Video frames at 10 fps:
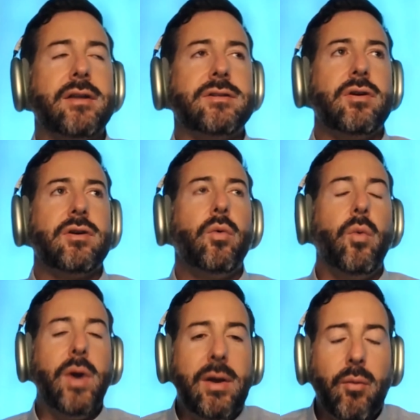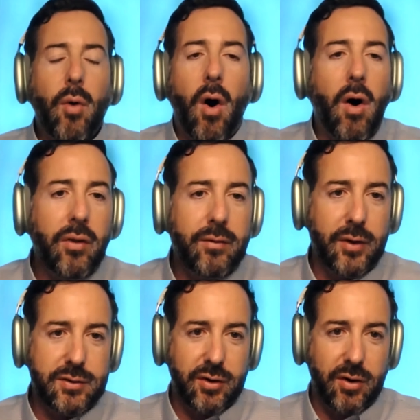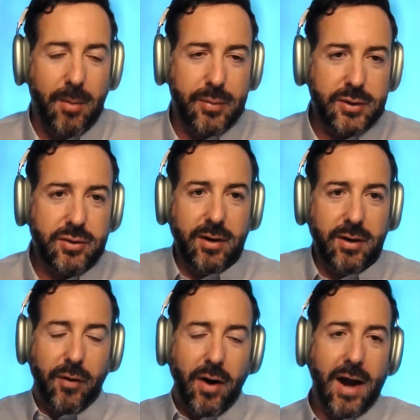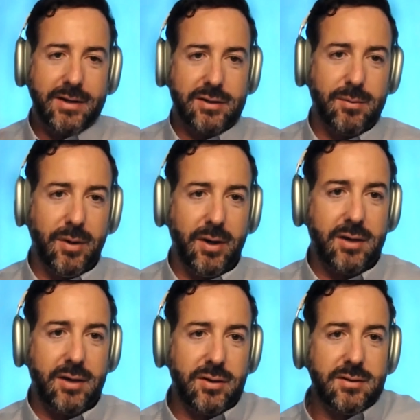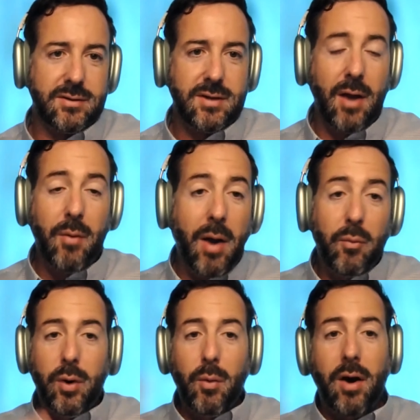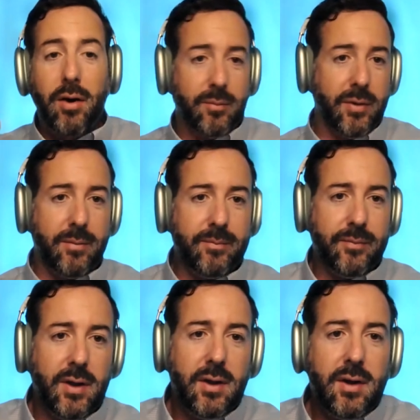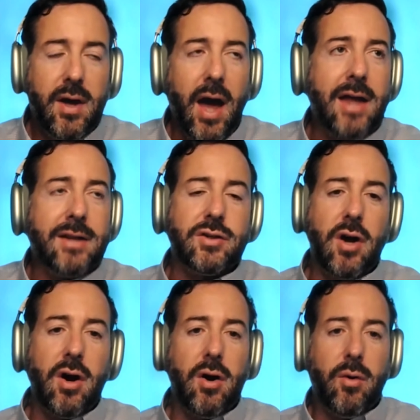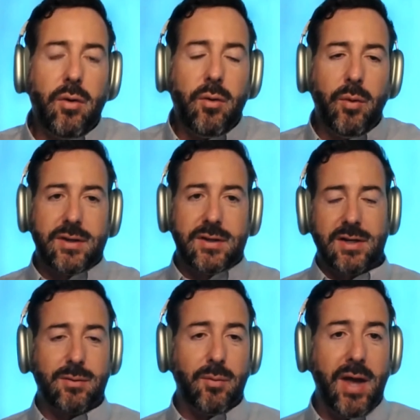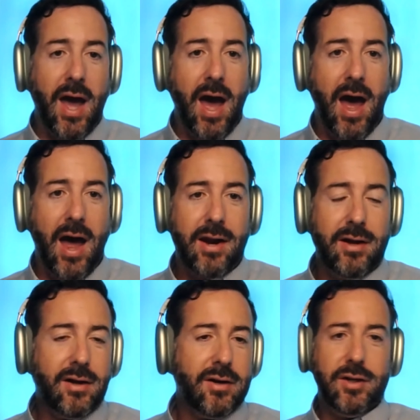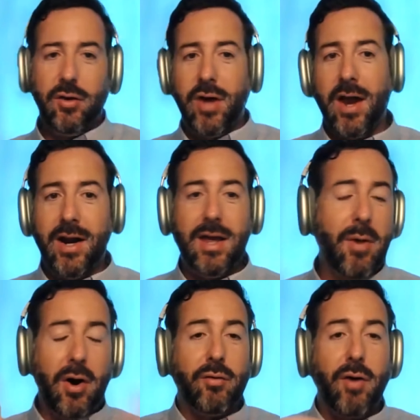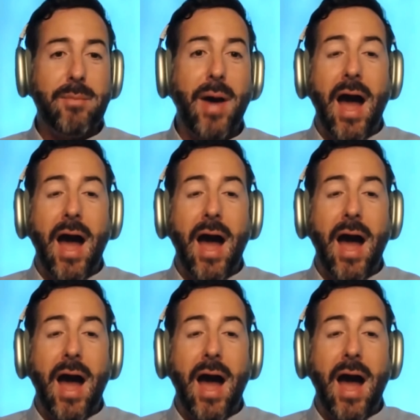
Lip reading: And all of those are an opportunity for high touch communication, and we welcome them. And so with the system we had, you get an email,